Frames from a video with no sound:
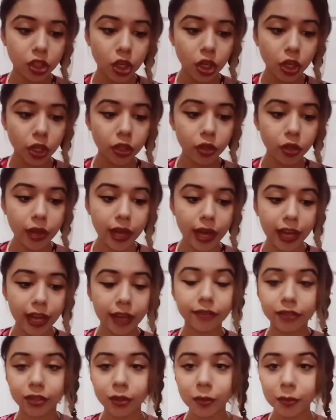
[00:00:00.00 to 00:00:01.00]
So you
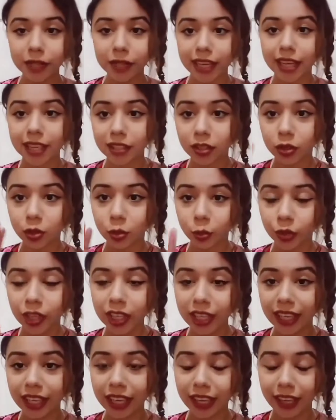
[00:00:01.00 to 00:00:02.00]
have to place
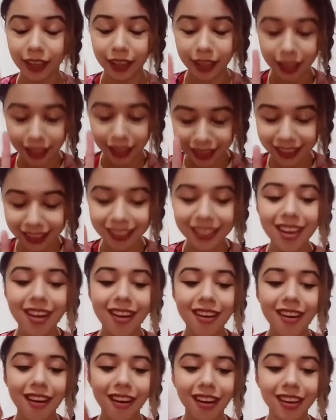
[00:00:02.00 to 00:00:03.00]
3 kings
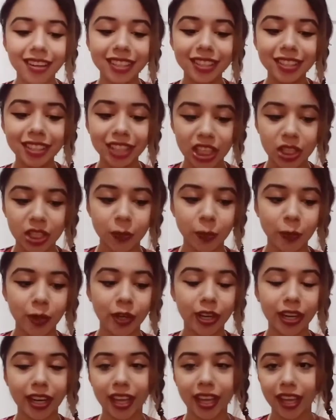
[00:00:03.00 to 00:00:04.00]
on a
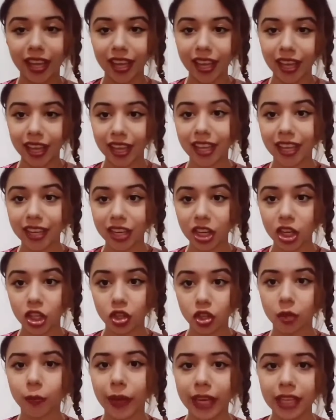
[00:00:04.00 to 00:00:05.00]
chessboard in
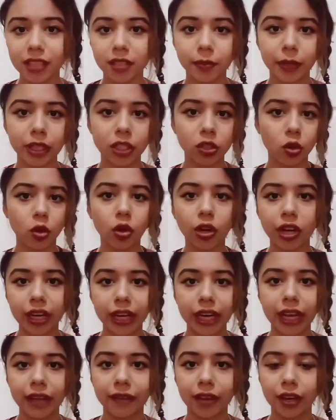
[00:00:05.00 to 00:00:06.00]
your basement or
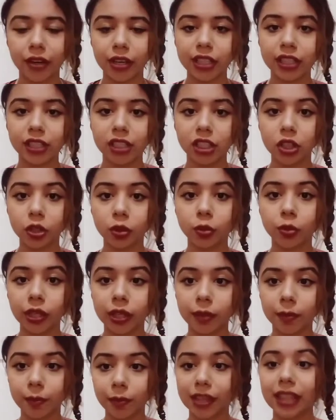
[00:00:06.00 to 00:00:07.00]
in a very
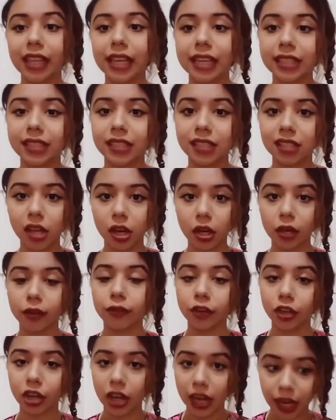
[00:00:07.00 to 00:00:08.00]
secluded place
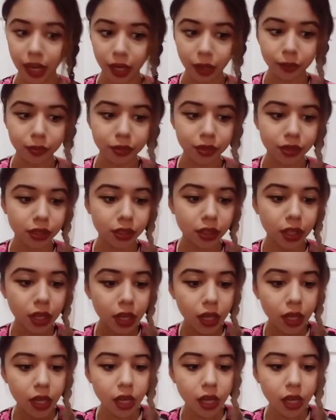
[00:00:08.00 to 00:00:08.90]
of your house.